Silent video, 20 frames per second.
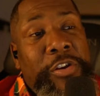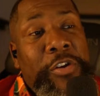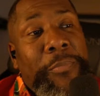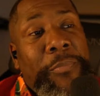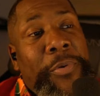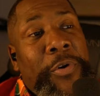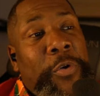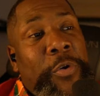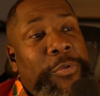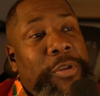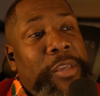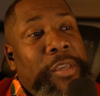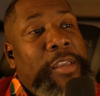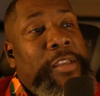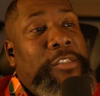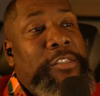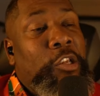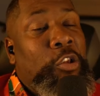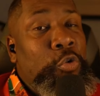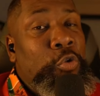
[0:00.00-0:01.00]
up on
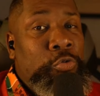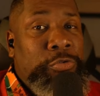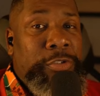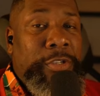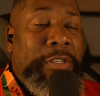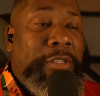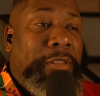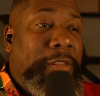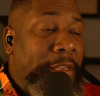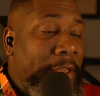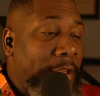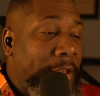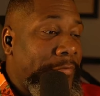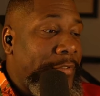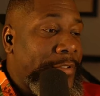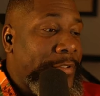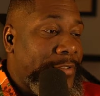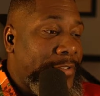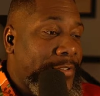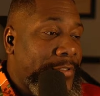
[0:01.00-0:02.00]
these losing
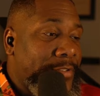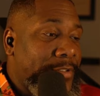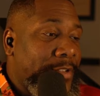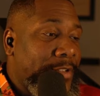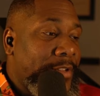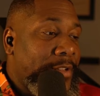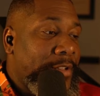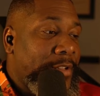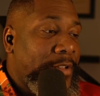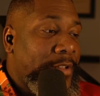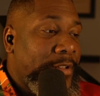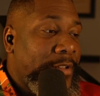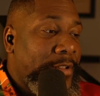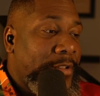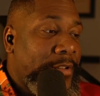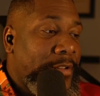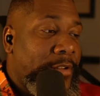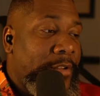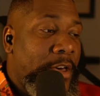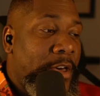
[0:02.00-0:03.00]
tethers.
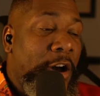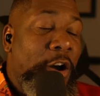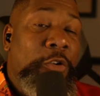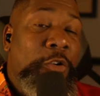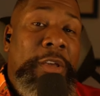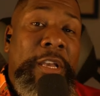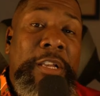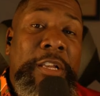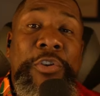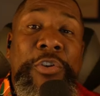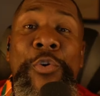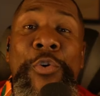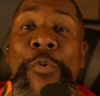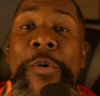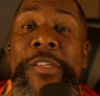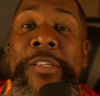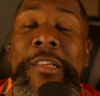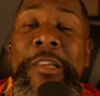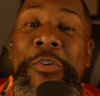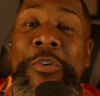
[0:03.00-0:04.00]
All they do
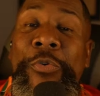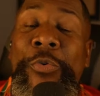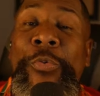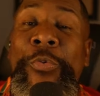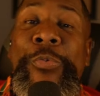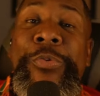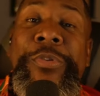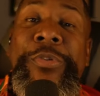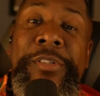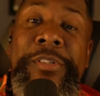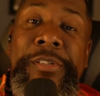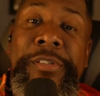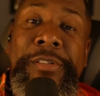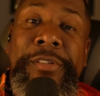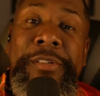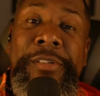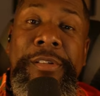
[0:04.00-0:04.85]
is lose.